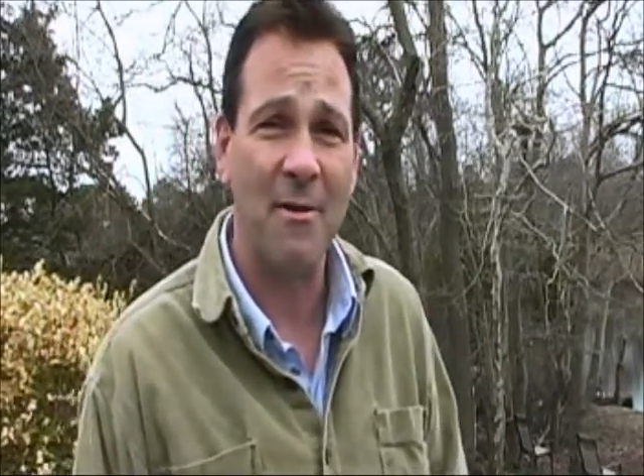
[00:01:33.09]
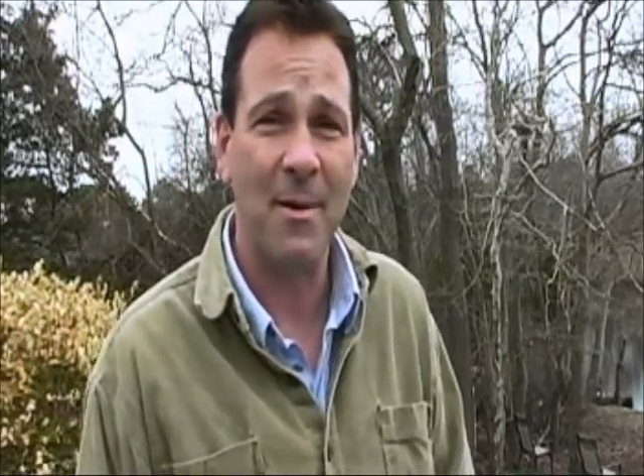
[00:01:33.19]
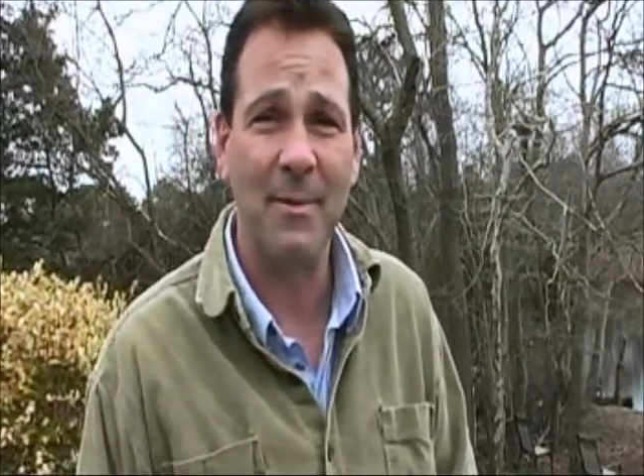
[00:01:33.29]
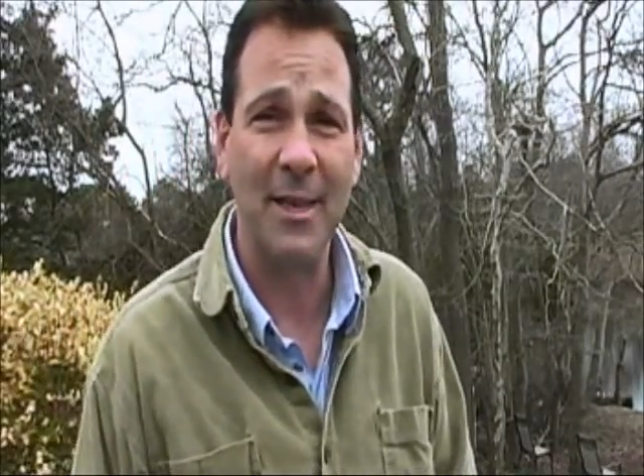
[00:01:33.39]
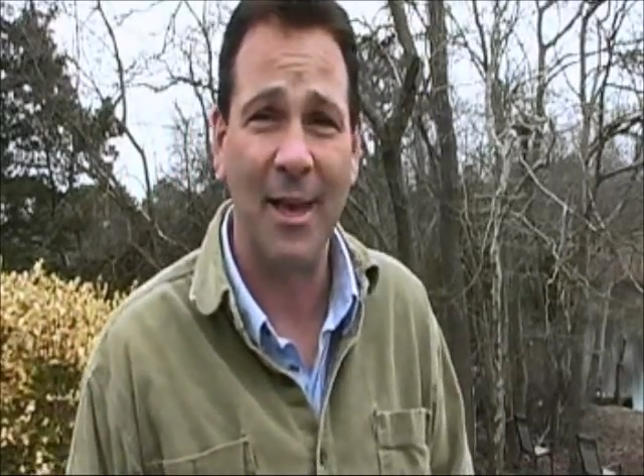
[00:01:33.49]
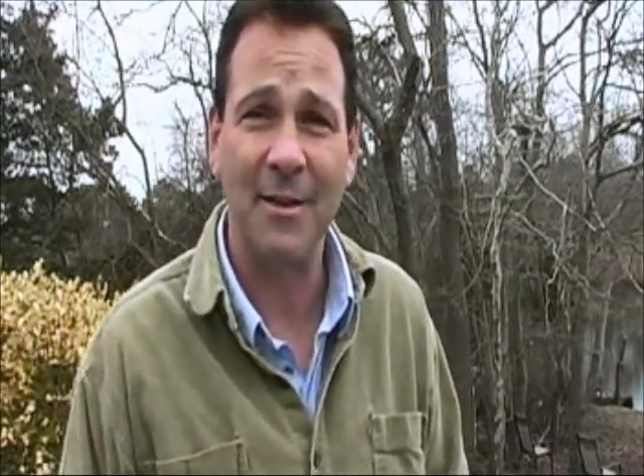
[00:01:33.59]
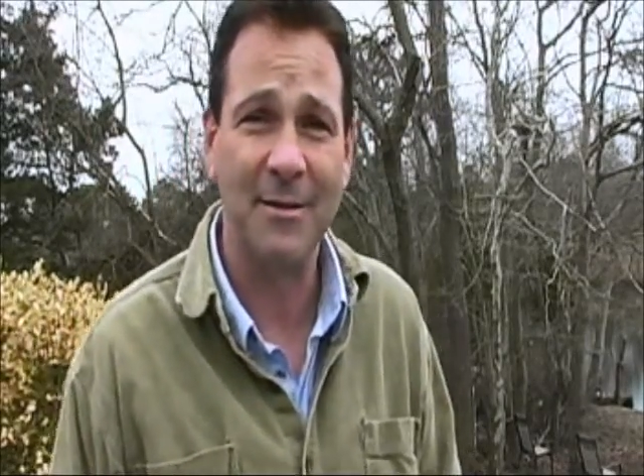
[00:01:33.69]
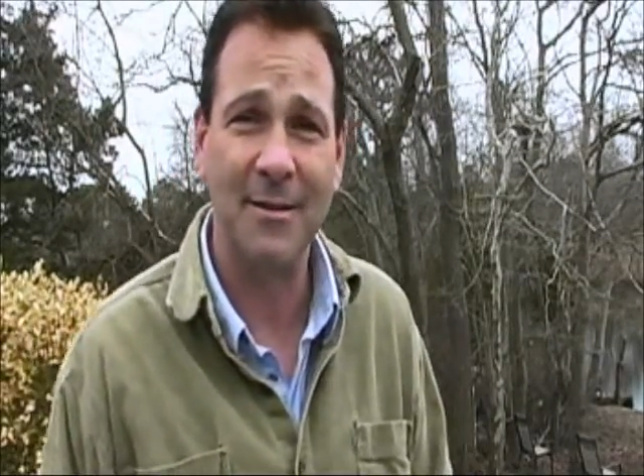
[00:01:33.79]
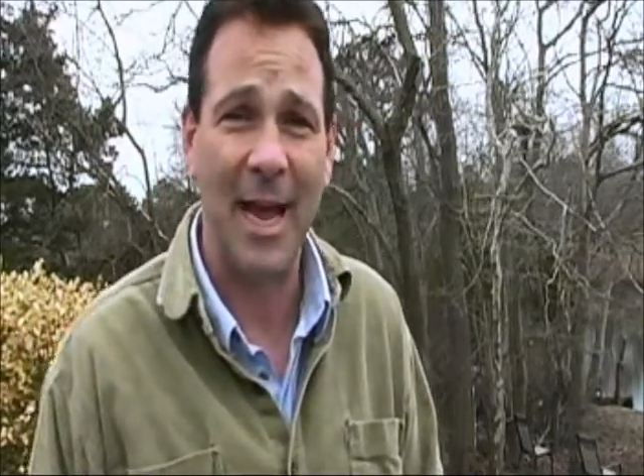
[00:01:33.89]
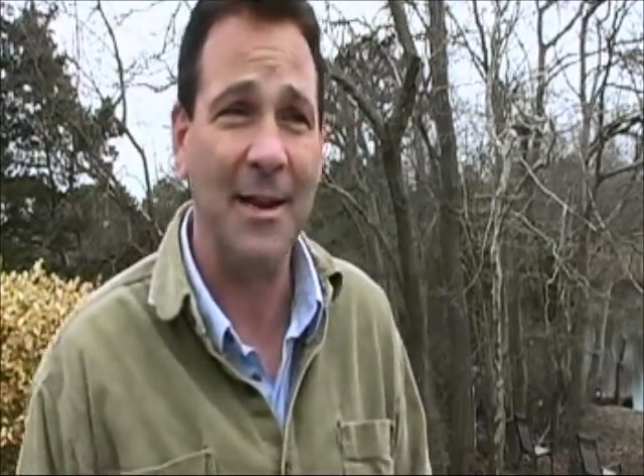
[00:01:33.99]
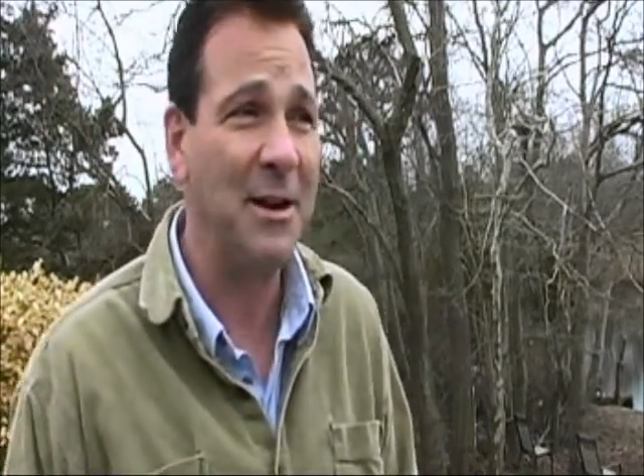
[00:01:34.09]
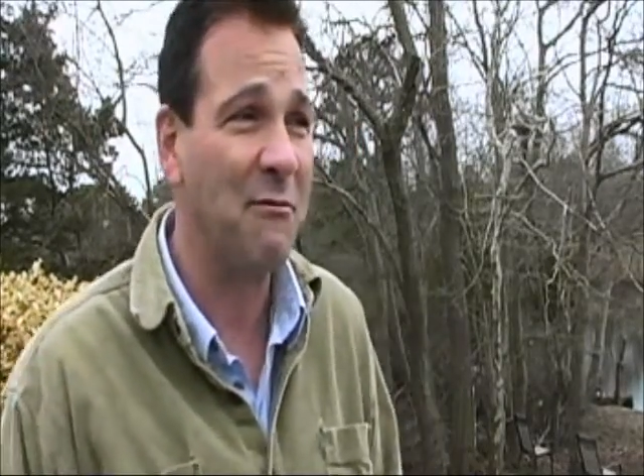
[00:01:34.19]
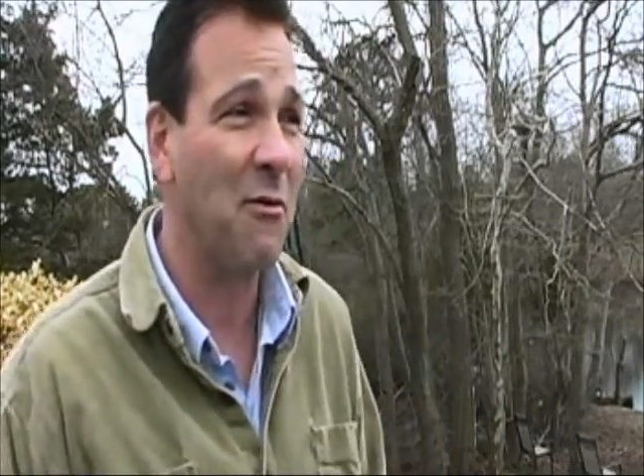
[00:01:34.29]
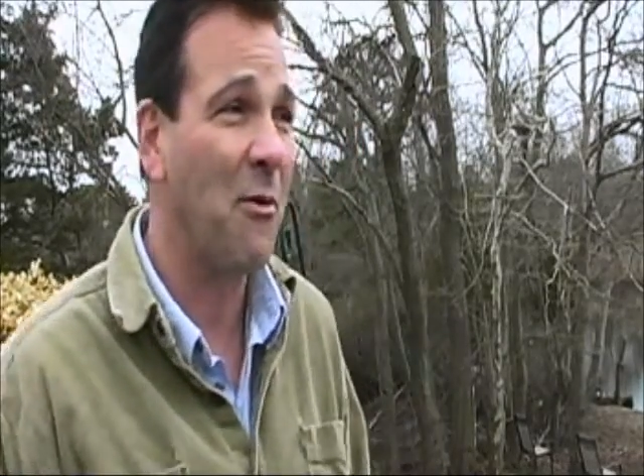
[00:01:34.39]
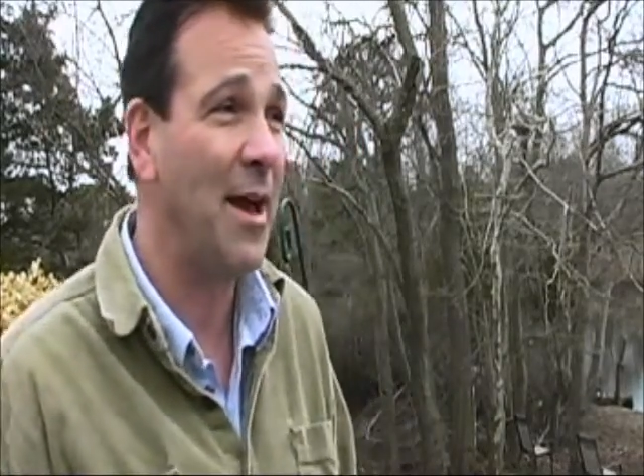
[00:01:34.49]
maybe like 10
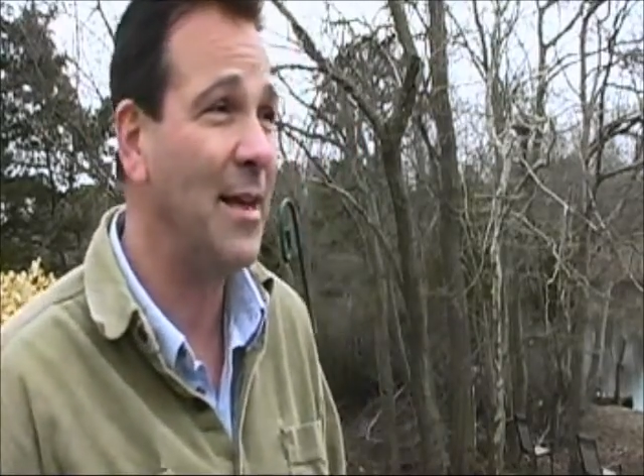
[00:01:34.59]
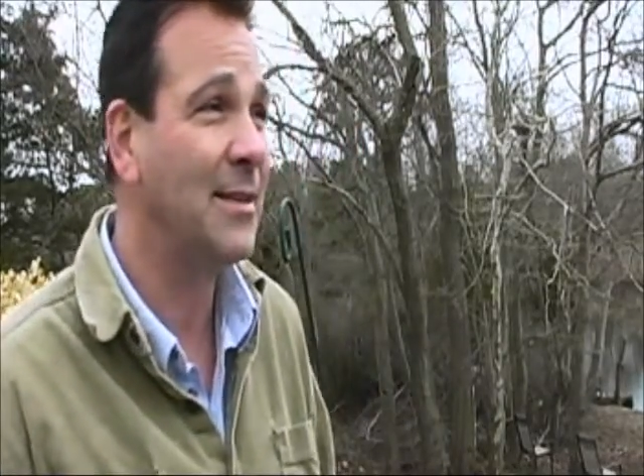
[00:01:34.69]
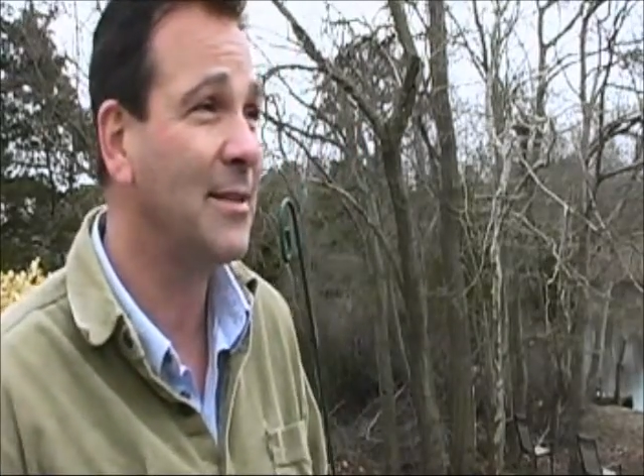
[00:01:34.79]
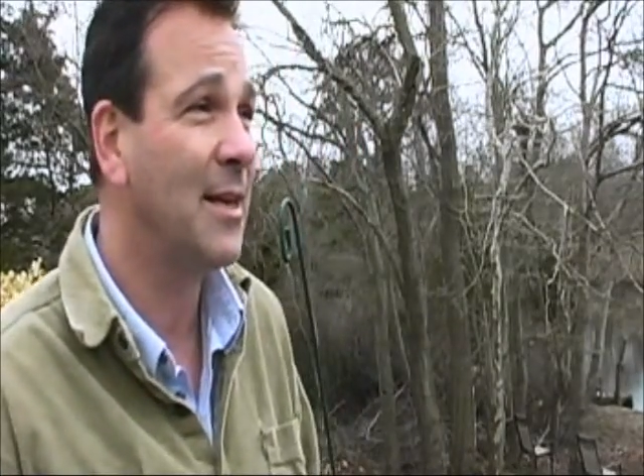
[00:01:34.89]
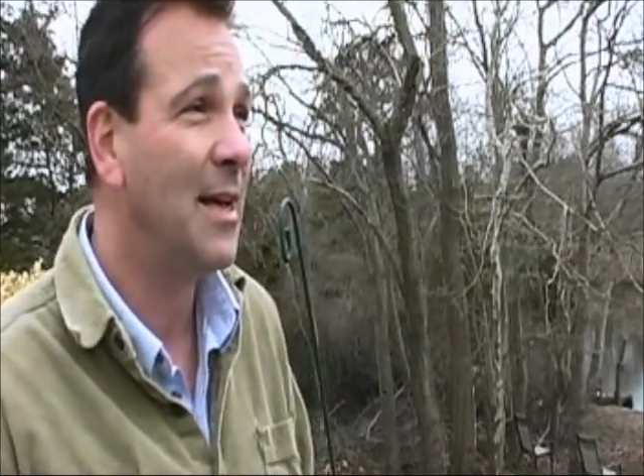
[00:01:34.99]
different ways,